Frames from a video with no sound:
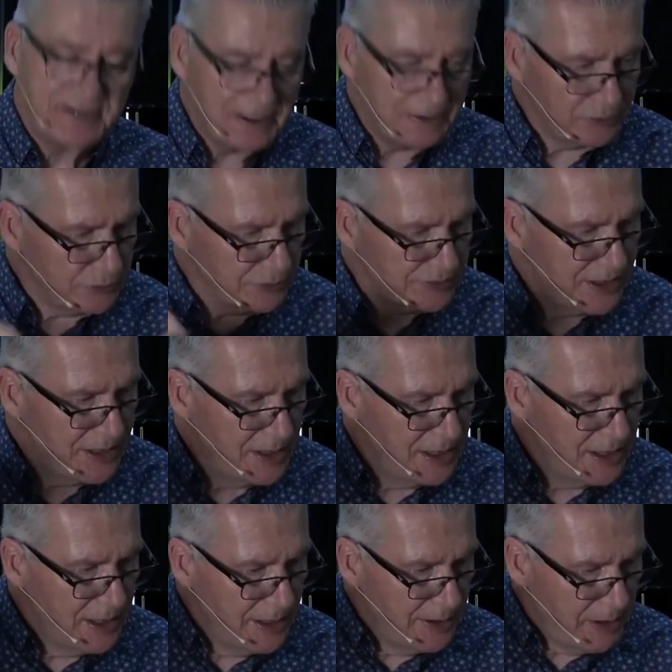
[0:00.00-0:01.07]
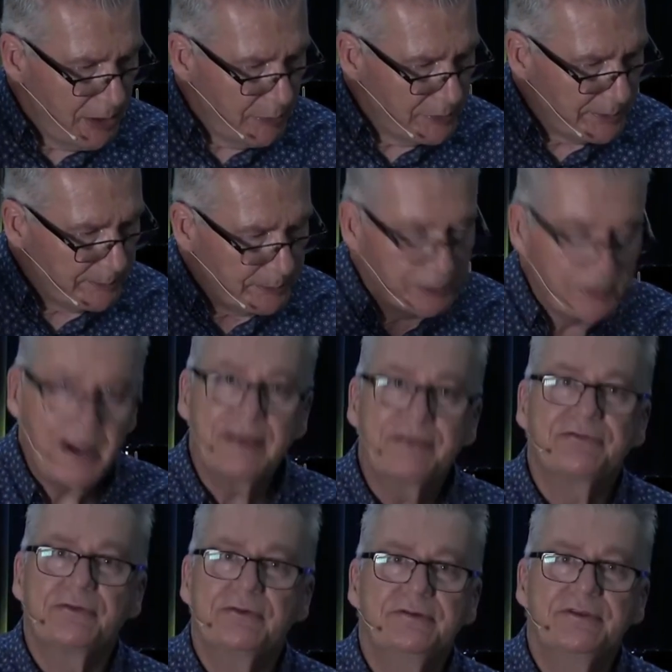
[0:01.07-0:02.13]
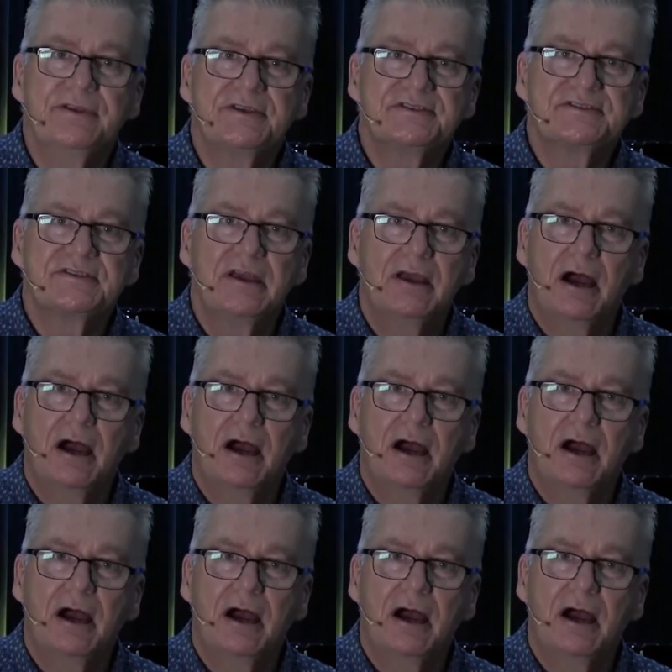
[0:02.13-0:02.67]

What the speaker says: Lord, I want to pray through this.